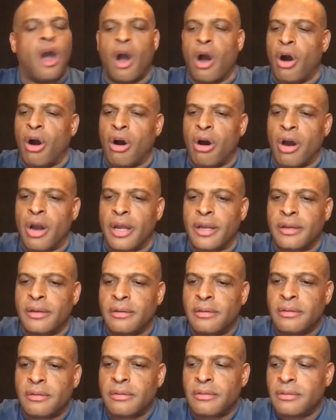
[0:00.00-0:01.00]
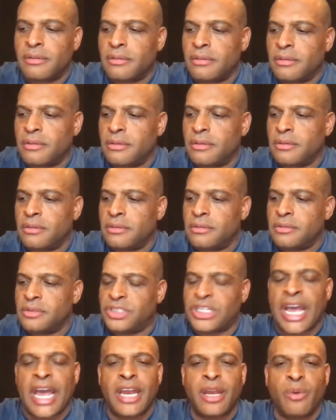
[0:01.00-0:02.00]
On
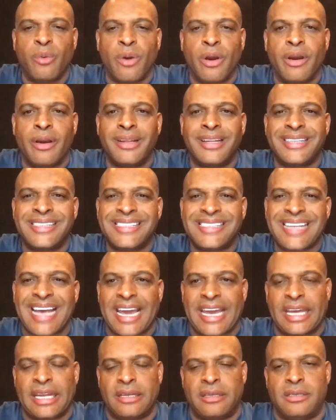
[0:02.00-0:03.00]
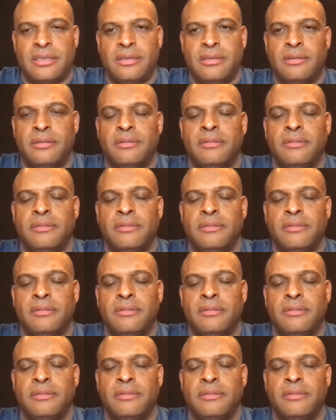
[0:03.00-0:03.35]
January the 2nd,